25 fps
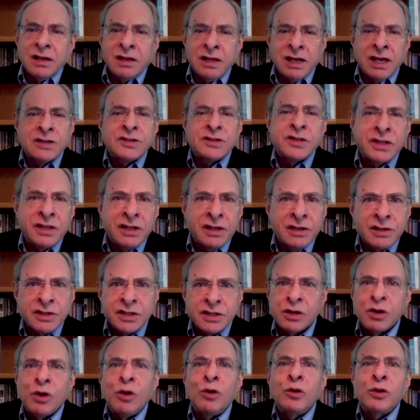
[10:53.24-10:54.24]
yes, it
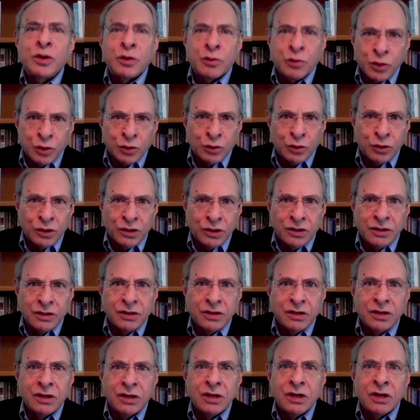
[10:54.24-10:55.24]
is the golden rule
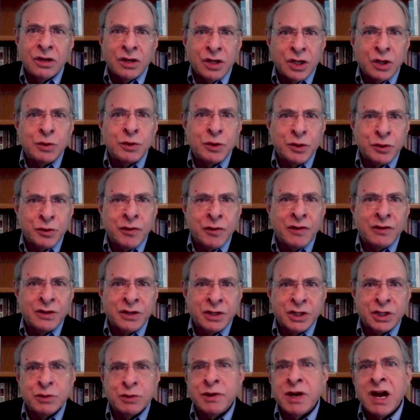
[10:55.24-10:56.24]
do unto
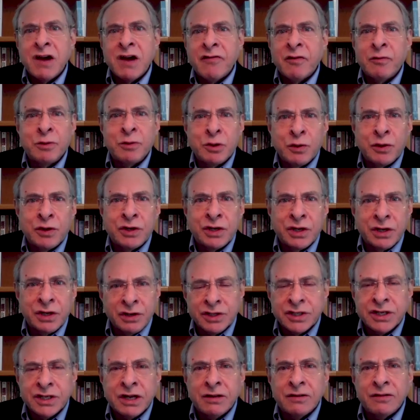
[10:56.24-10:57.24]
others as you would have them do unto
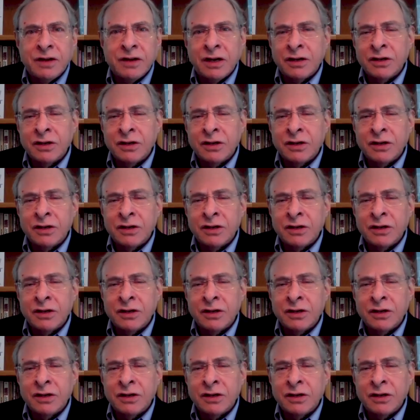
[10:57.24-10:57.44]
yourself,